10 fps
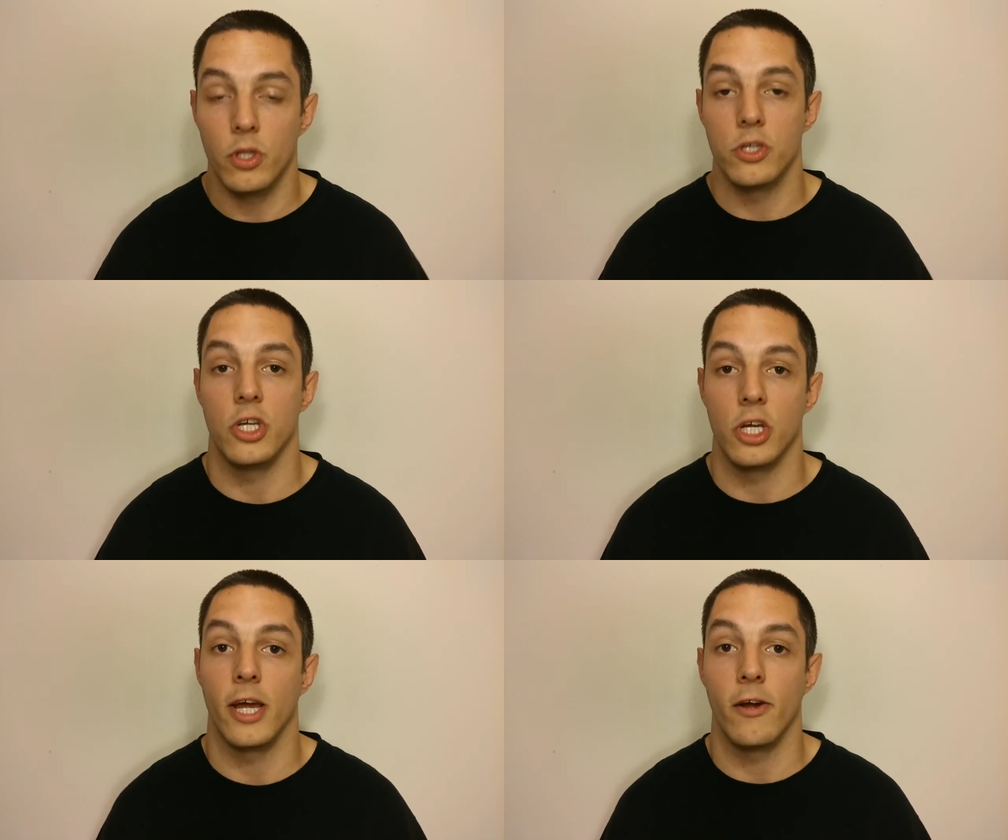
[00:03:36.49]
with
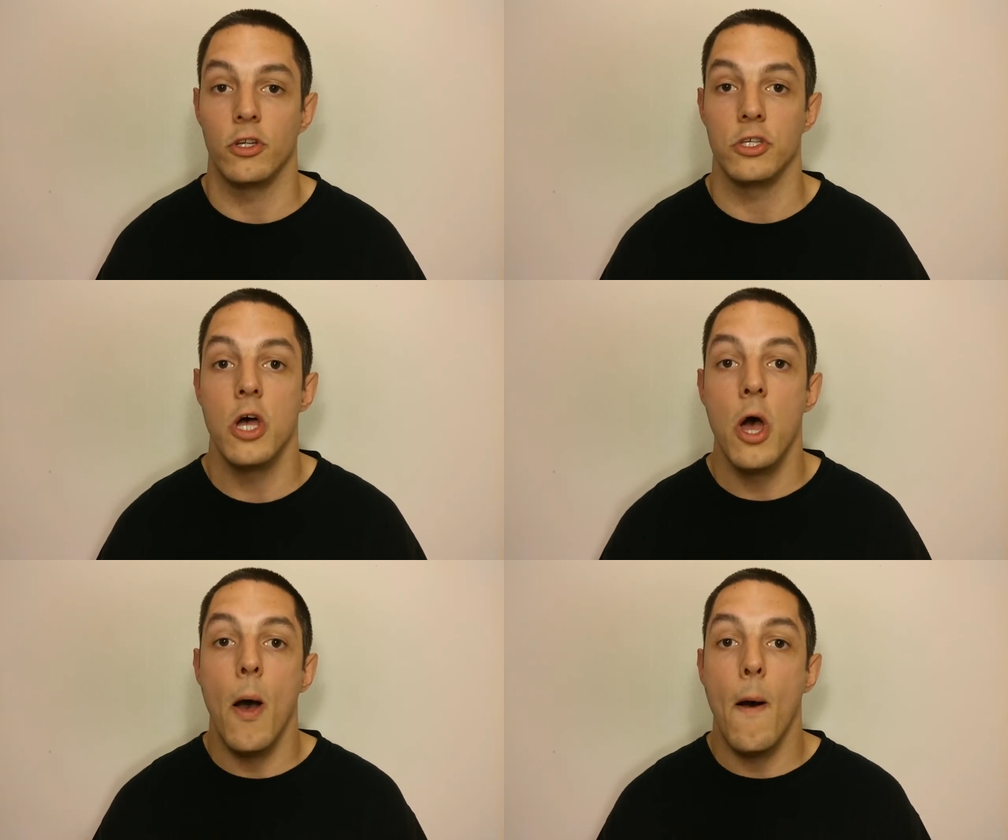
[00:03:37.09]
certain
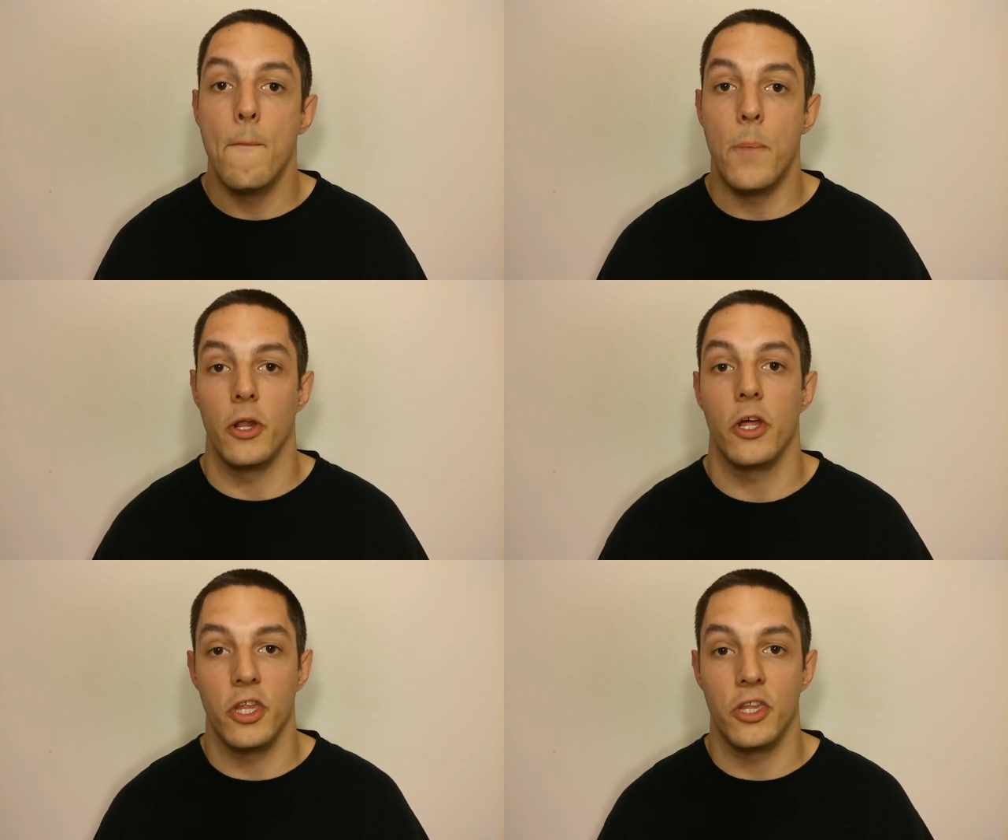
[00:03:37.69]
characters,
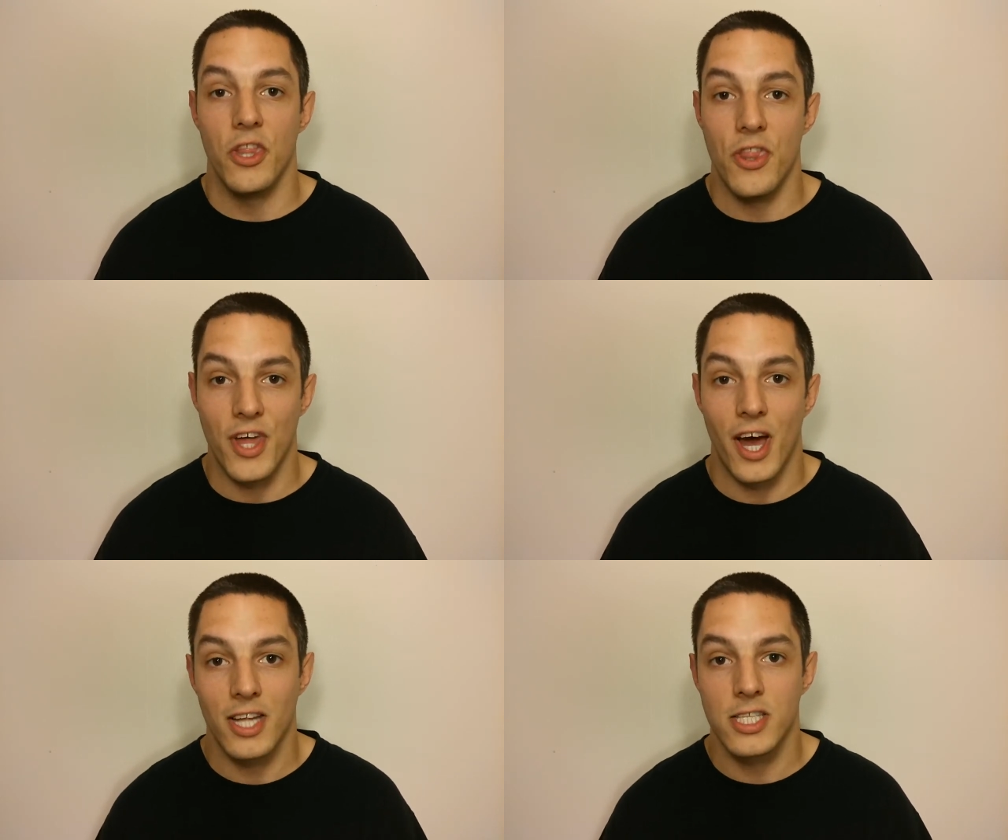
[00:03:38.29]
but other
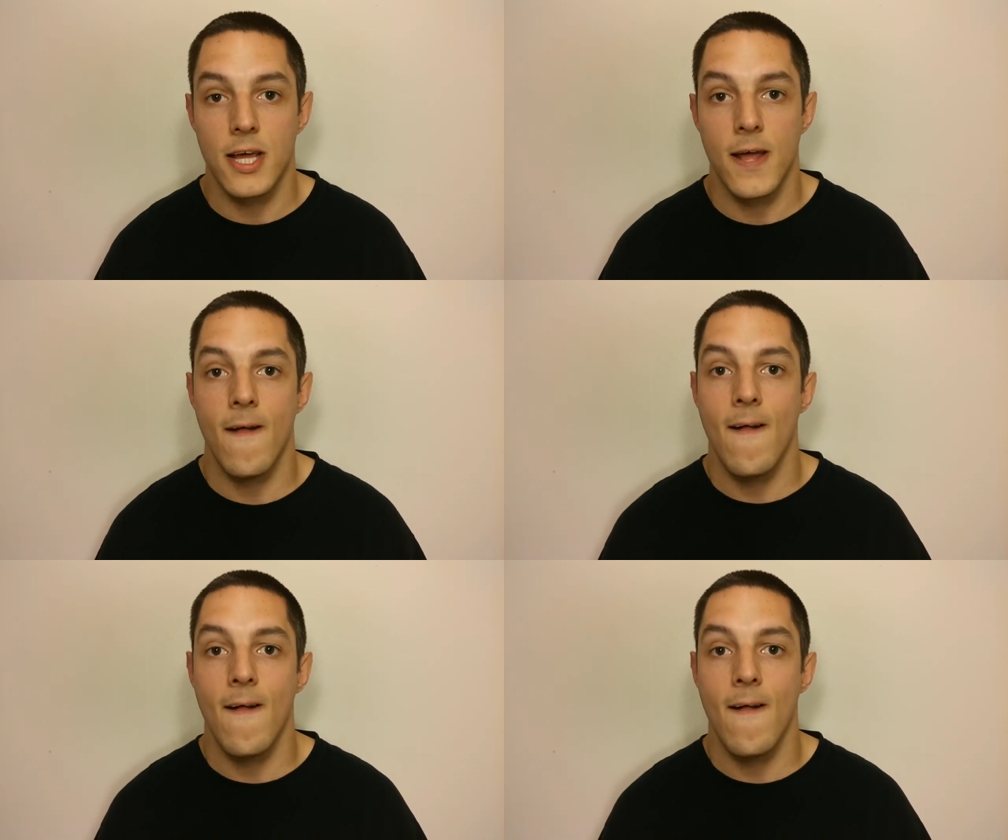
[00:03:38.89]
than that,